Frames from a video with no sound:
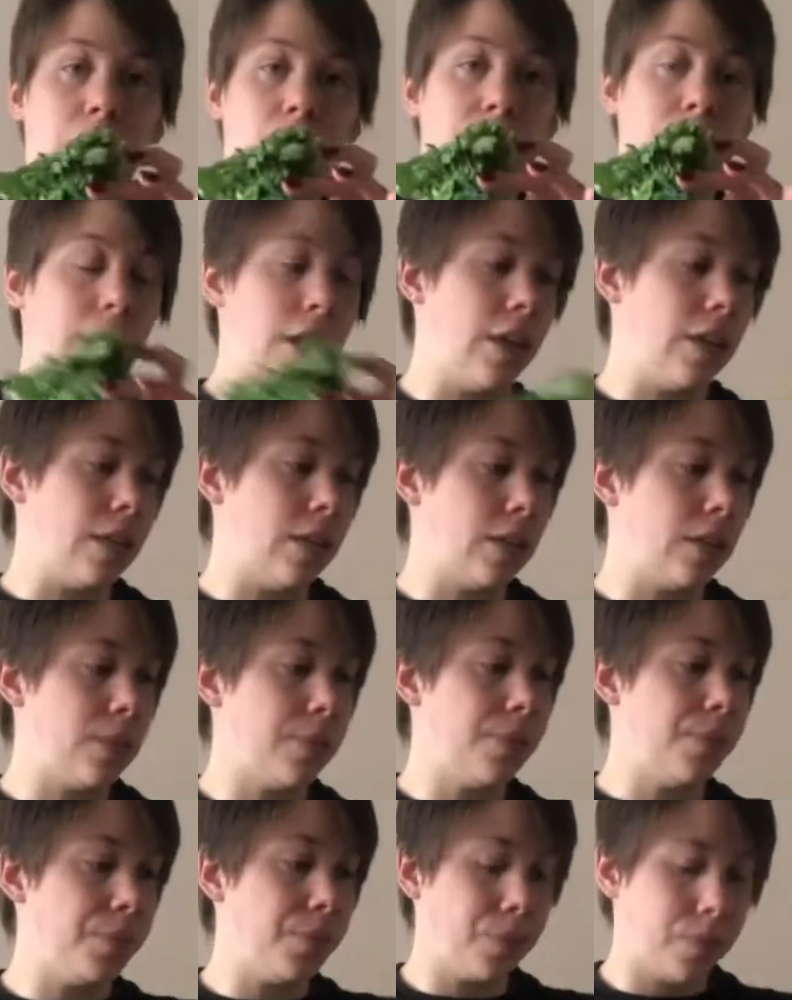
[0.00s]
off the ends
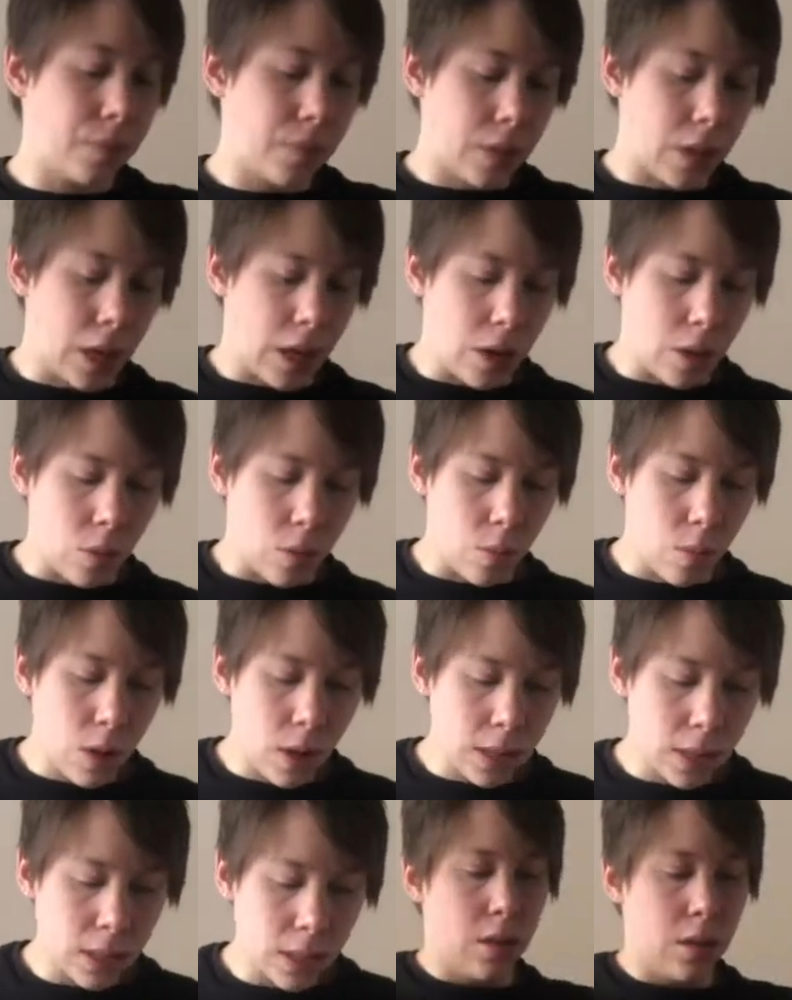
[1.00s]
that I don't
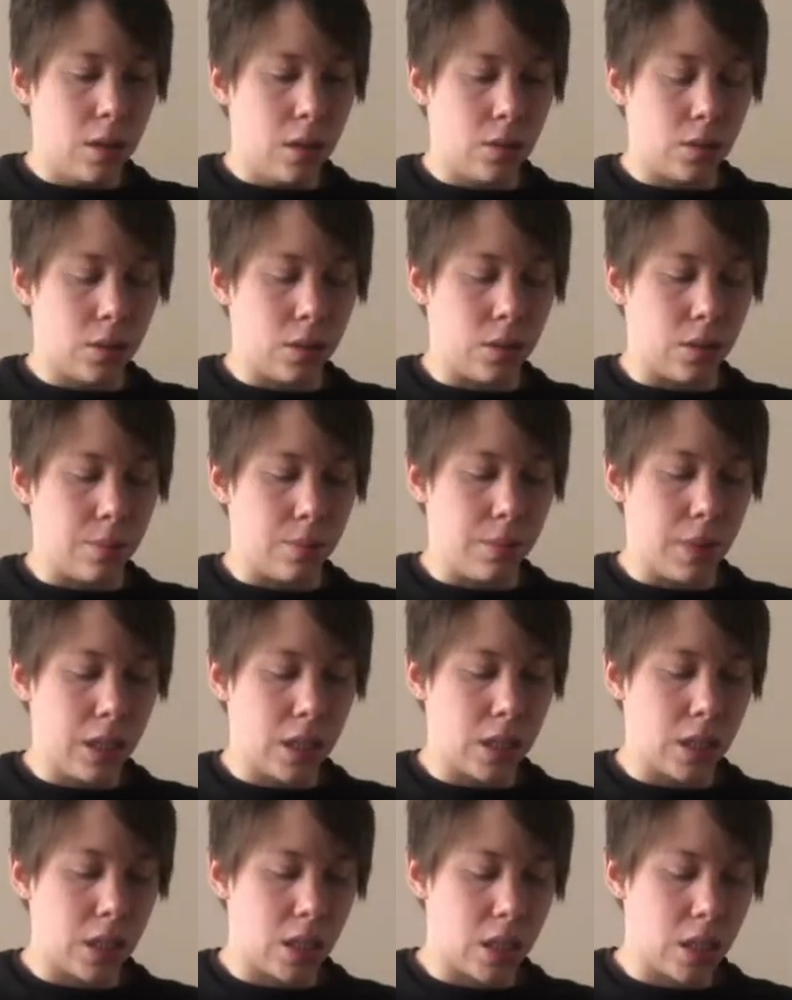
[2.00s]
want. There's some big
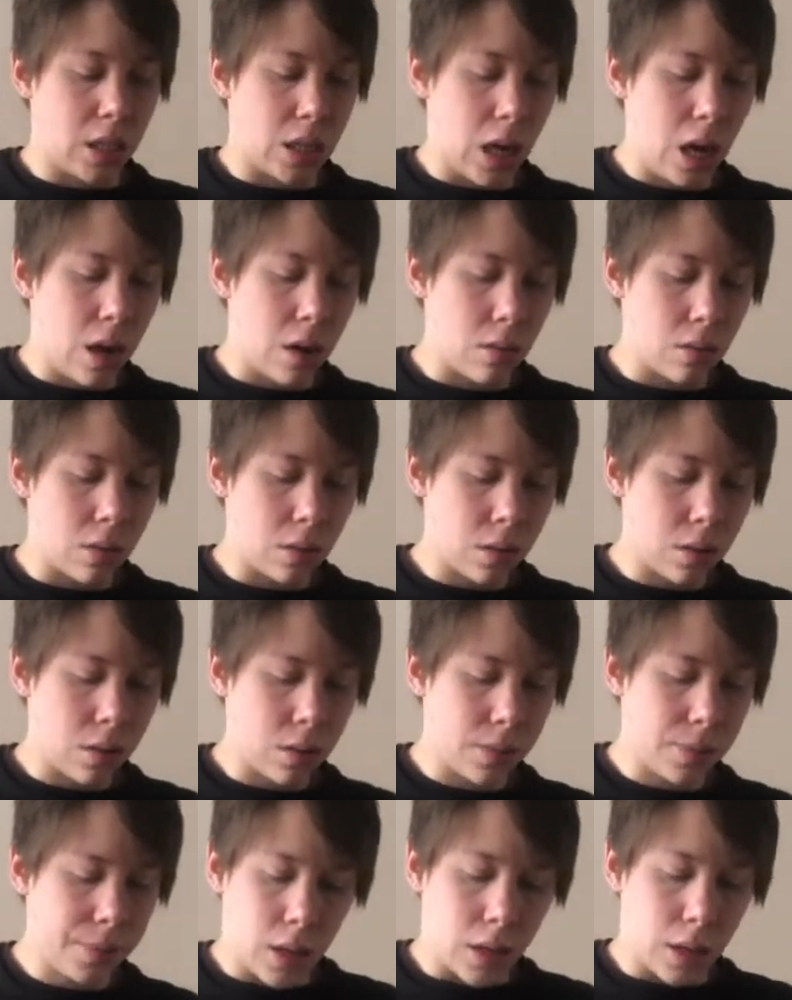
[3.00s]
stalks.
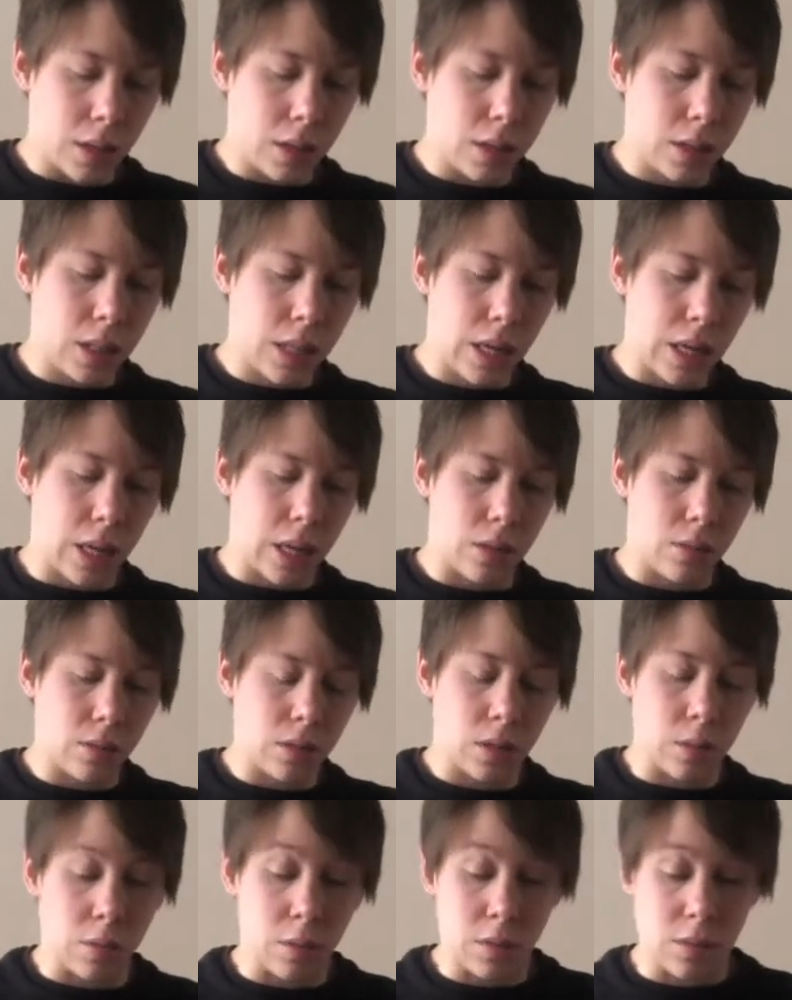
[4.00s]
And taking out
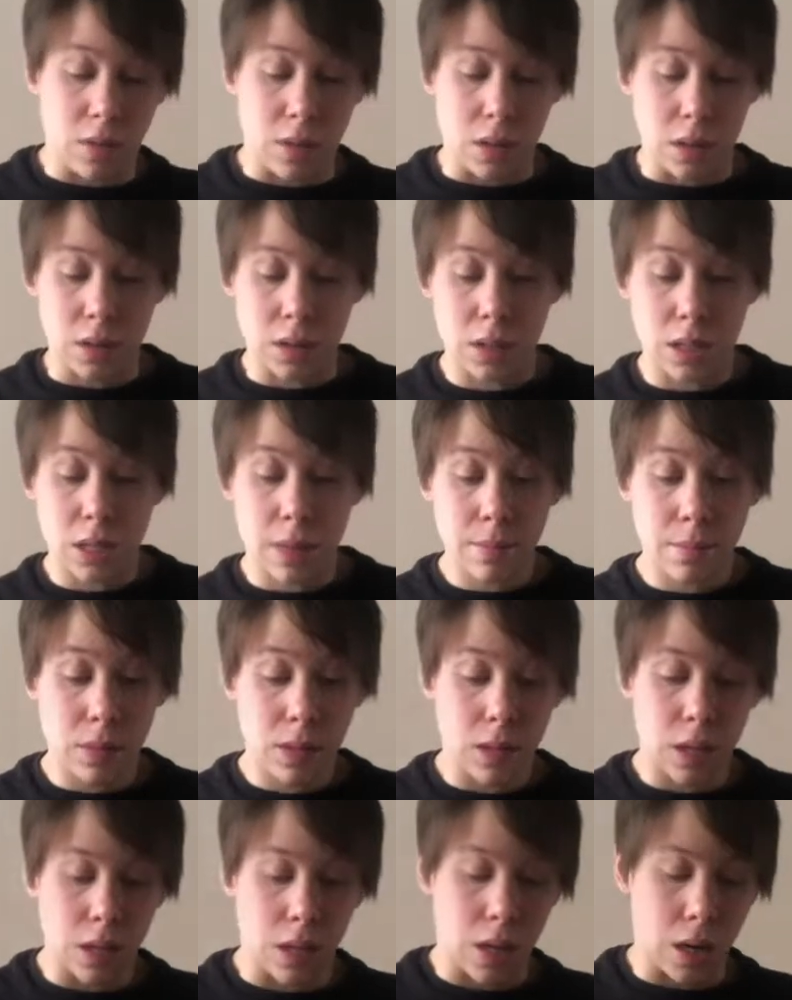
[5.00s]
some of the stems
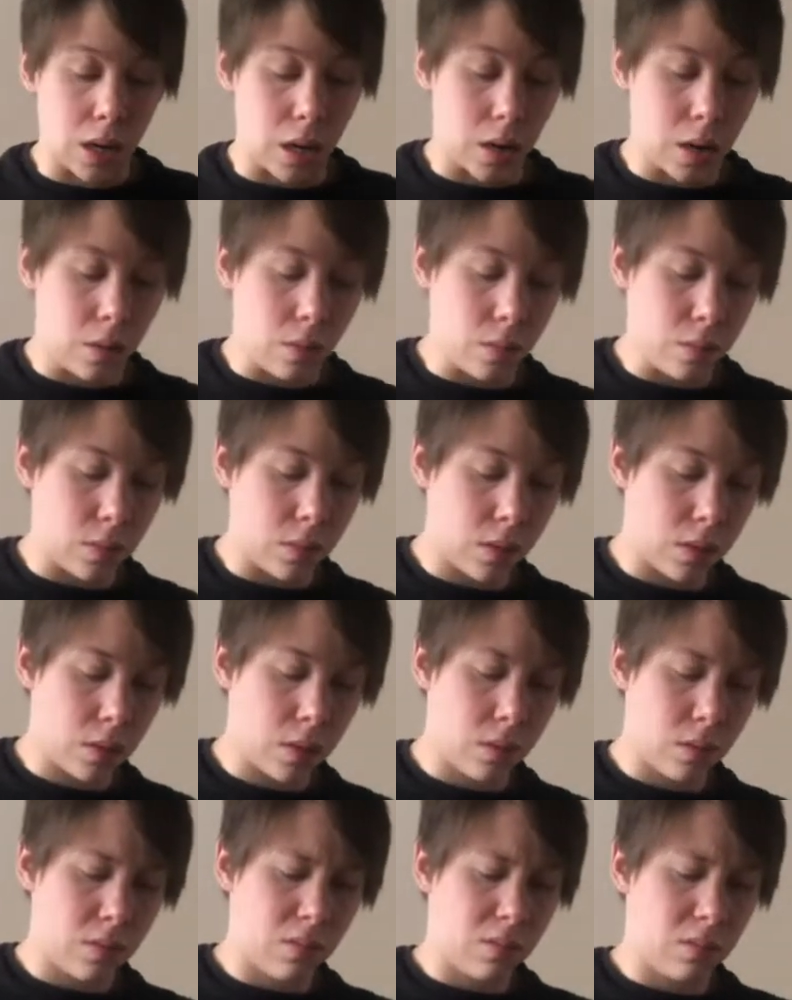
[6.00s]
that I don't
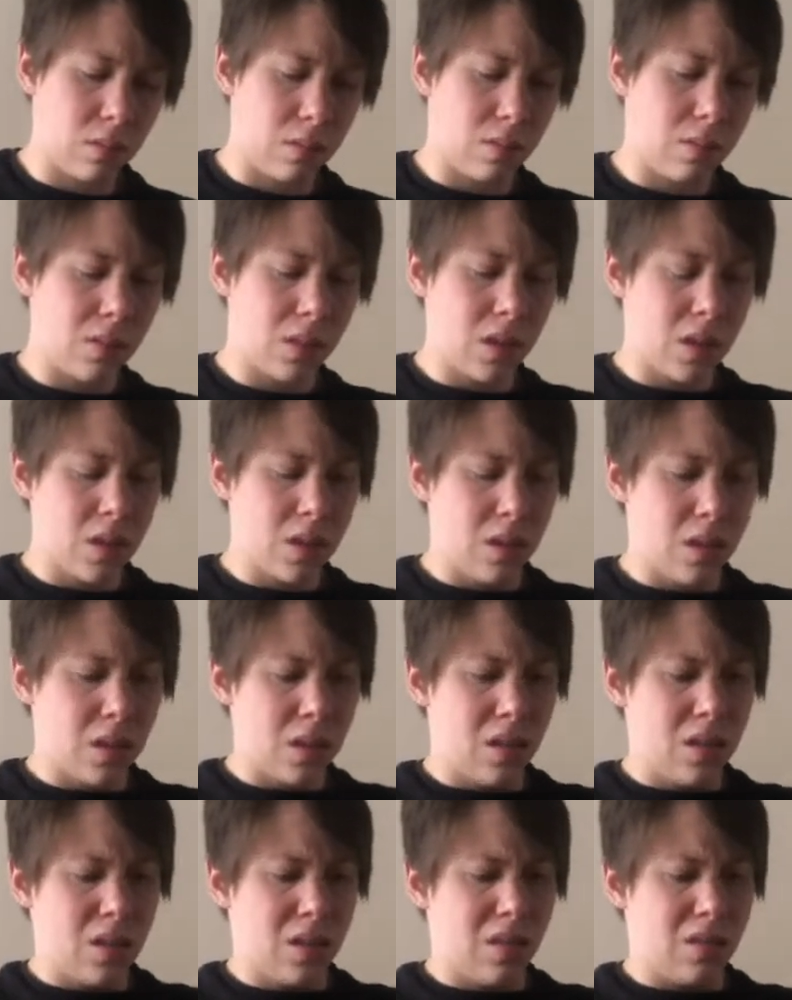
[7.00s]

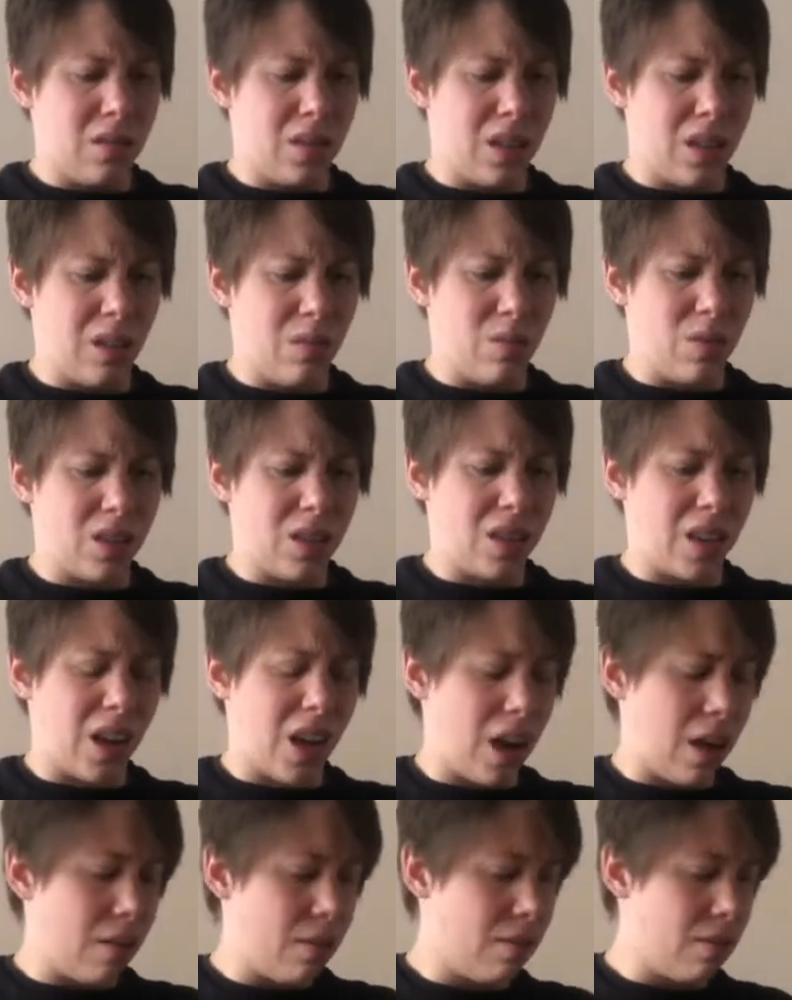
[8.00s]
really want to
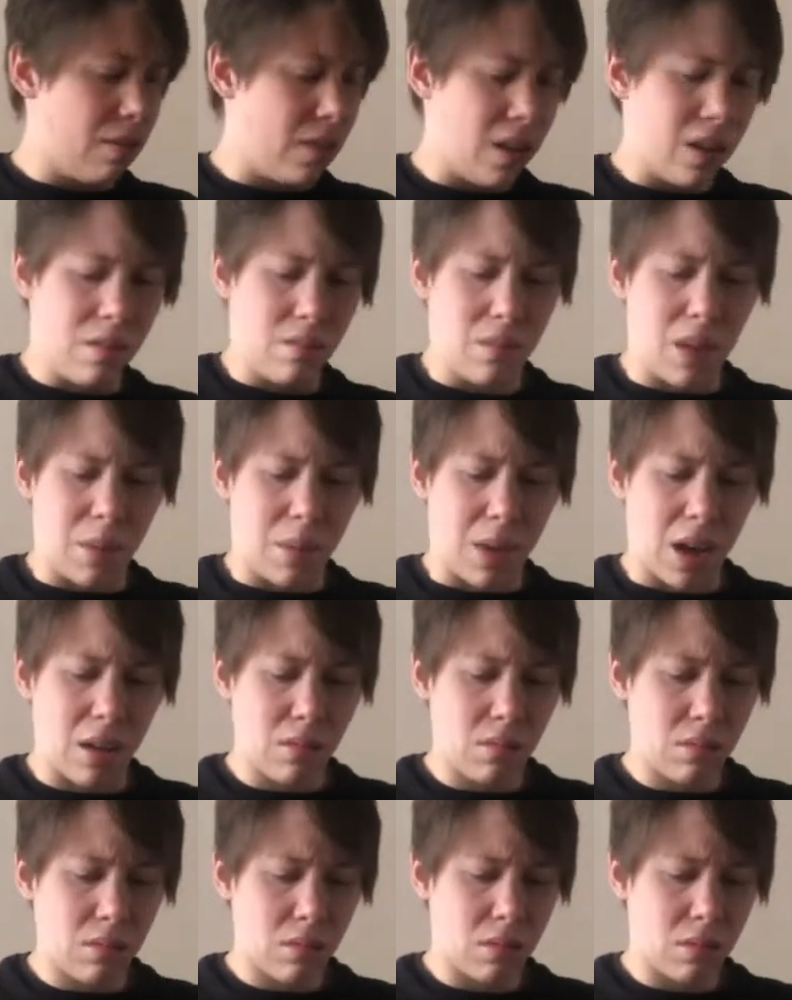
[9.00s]
have in my mouth.